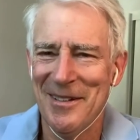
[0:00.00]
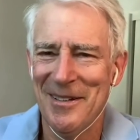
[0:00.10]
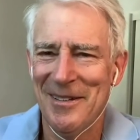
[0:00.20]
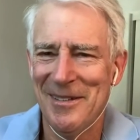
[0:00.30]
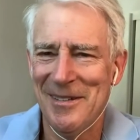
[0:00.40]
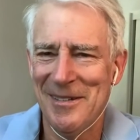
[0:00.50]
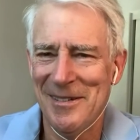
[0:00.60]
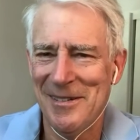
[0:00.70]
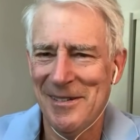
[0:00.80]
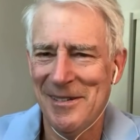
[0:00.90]

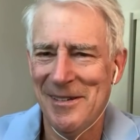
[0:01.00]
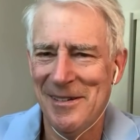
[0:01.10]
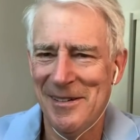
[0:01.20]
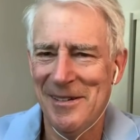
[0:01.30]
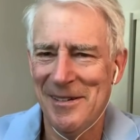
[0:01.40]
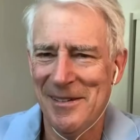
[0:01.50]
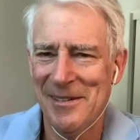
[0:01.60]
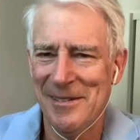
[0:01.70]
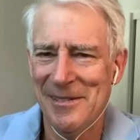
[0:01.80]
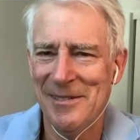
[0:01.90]

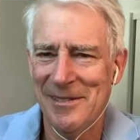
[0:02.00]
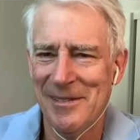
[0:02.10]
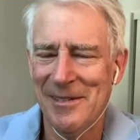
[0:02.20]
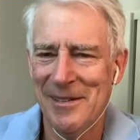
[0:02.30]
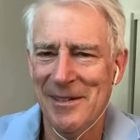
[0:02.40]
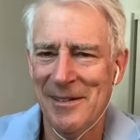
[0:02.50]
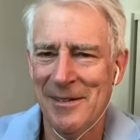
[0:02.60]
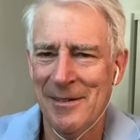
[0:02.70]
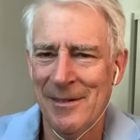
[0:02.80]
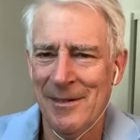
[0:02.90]

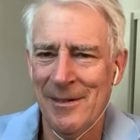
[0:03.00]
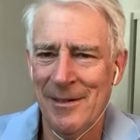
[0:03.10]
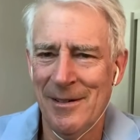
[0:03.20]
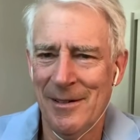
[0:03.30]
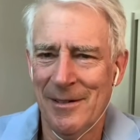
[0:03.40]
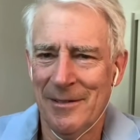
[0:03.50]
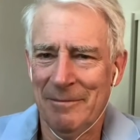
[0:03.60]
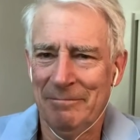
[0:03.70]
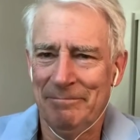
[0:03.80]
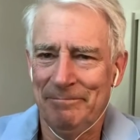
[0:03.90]

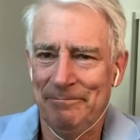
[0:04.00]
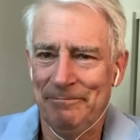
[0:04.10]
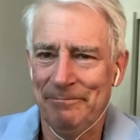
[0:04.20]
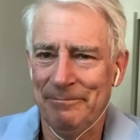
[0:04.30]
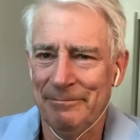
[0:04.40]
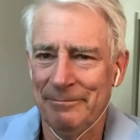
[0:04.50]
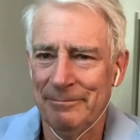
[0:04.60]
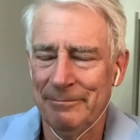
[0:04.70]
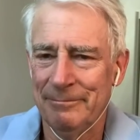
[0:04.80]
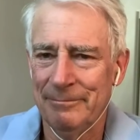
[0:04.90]

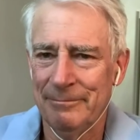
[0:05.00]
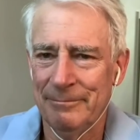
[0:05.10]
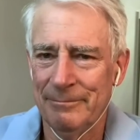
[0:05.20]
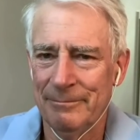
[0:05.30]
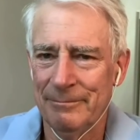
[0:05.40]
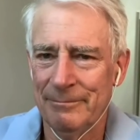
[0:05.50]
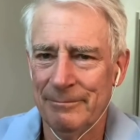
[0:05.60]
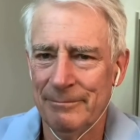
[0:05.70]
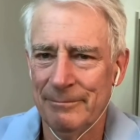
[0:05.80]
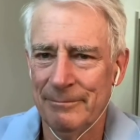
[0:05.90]

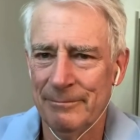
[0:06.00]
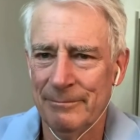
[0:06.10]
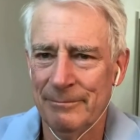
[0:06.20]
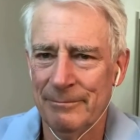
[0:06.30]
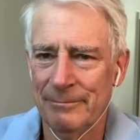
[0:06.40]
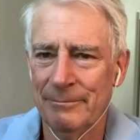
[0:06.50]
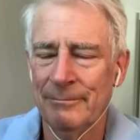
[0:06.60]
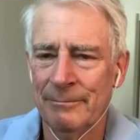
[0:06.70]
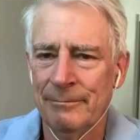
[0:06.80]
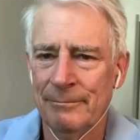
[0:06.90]

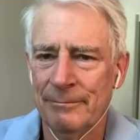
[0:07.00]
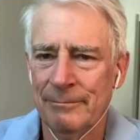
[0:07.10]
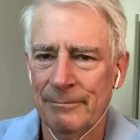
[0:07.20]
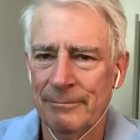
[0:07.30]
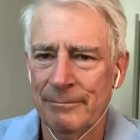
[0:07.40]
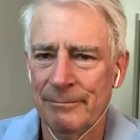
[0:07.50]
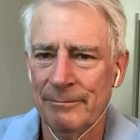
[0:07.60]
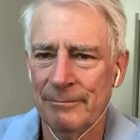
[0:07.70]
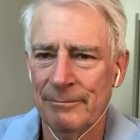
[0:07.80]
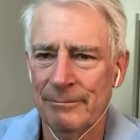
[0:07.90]
No words are spoken by the person on screen.